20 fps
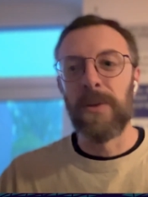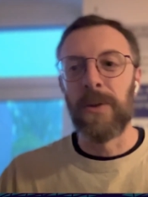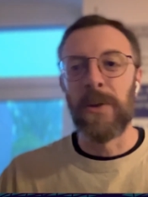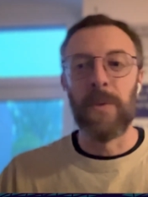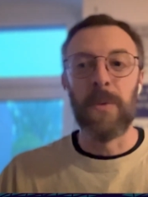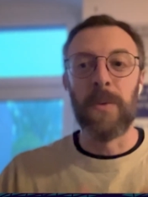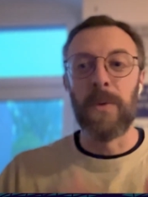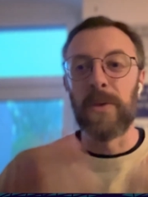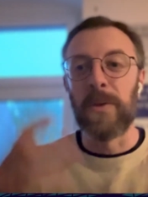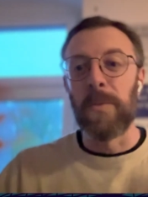you
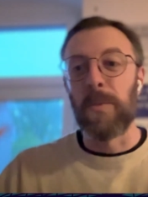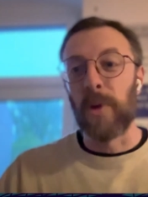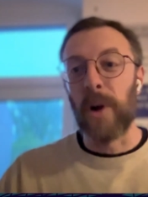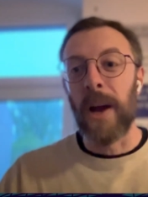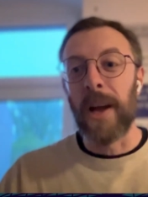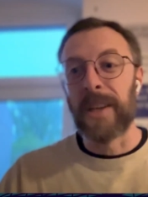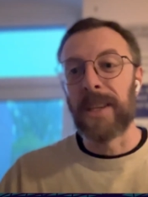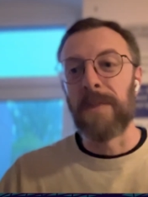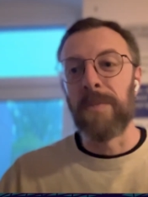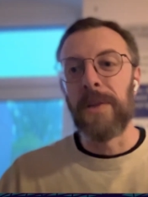know, it's a
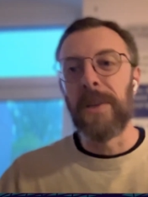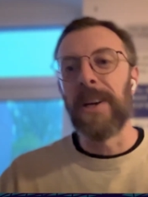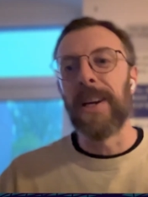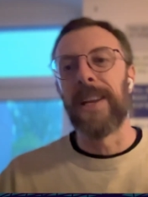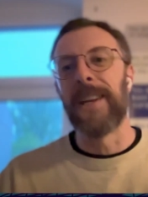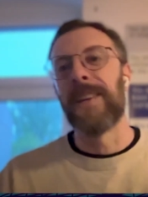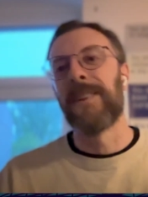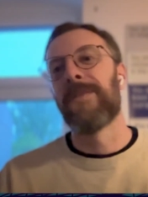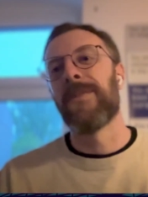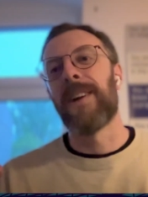broad
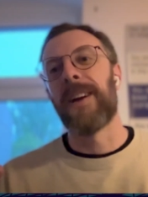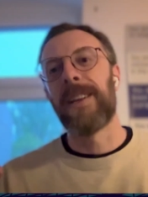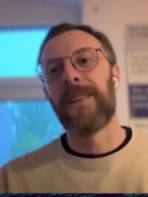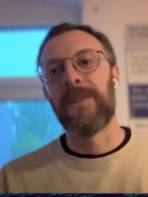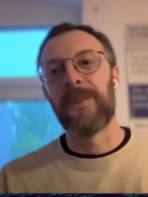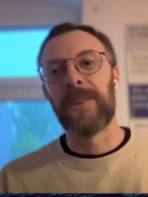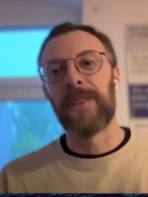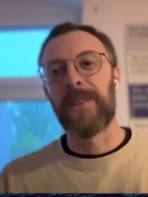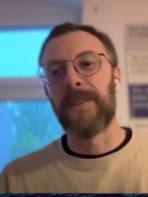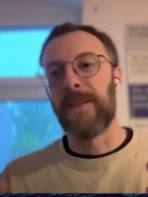community, right?
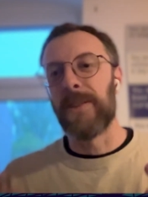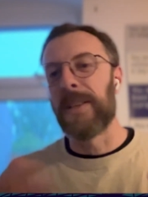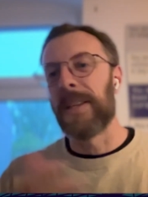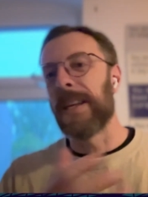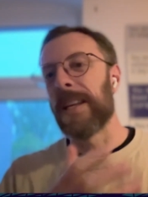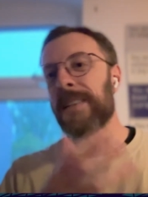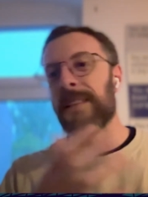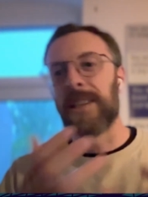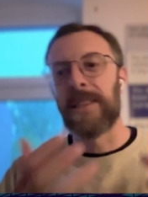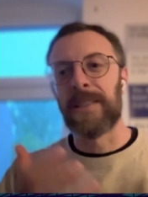You could
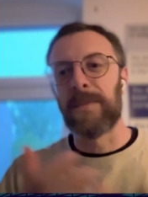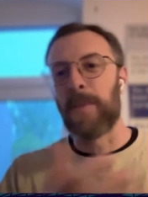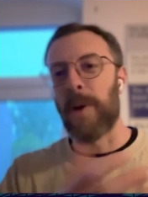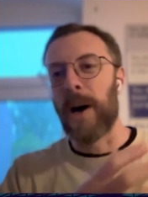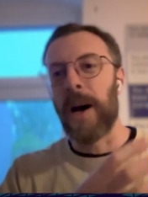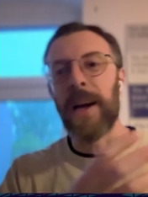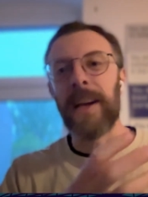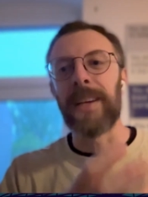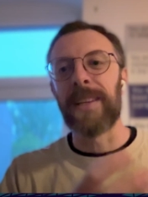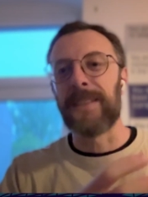get these
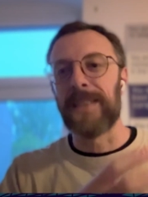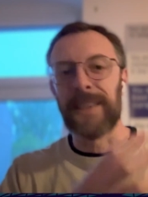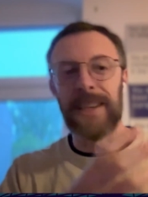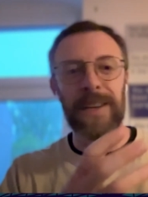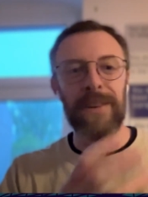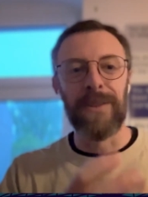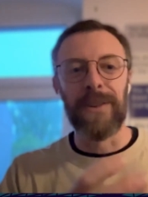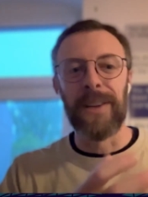pockets that get